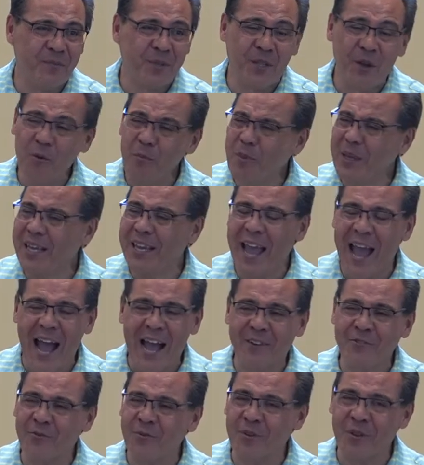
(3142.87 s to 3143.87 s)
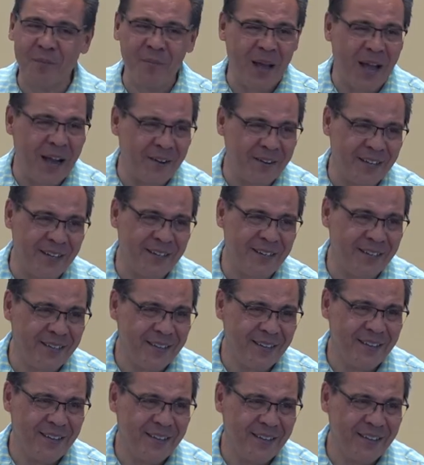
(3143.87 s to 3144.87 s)
But don't be casual about it.
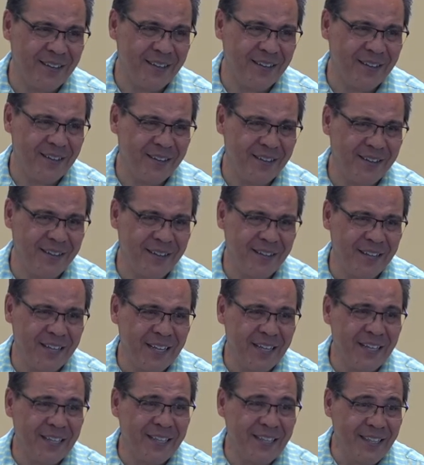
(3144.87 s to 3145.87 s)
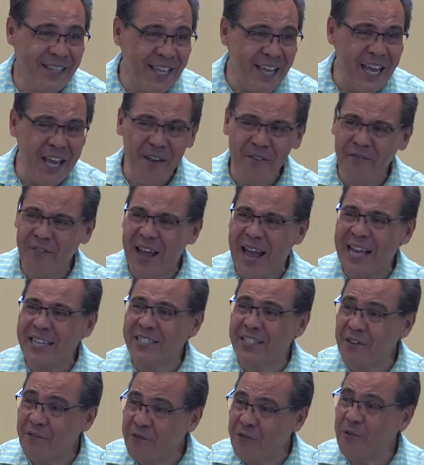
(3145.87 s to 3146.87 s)
Live
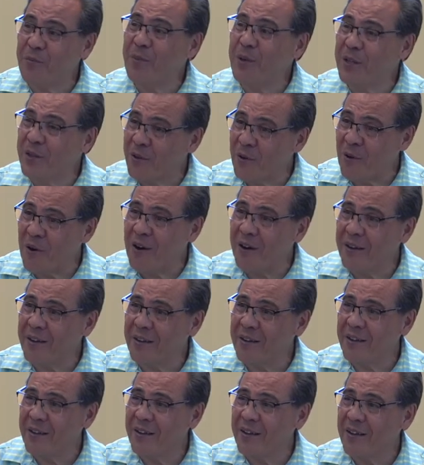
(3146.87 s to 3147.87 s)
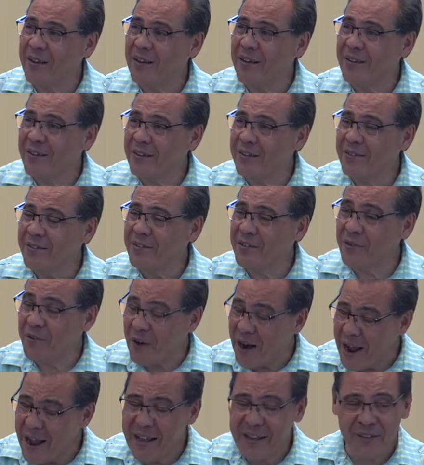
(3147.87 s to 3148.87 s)
as if you belong to
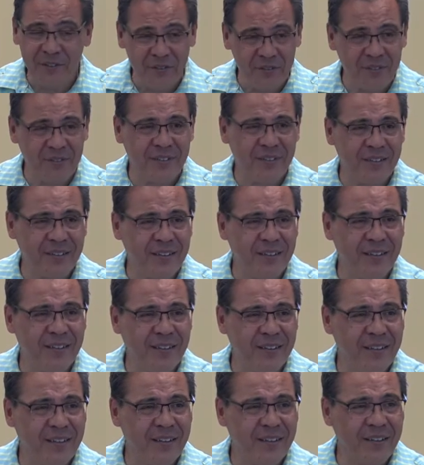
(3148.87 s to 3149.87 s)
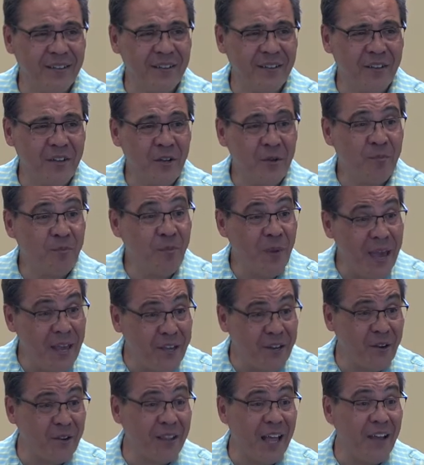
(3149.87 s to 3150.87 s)
Christ.
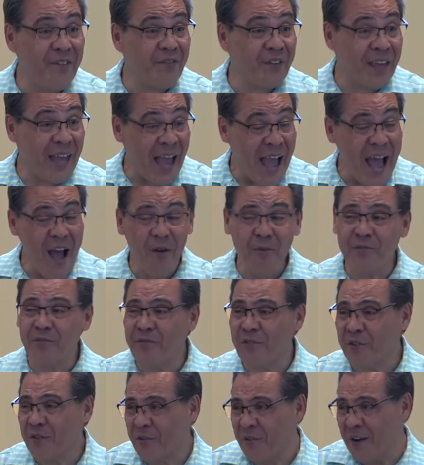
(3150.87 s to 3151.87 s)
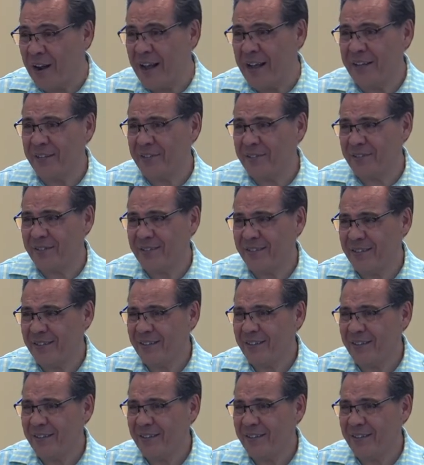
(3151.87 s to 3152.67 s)
Make your life count for Christ.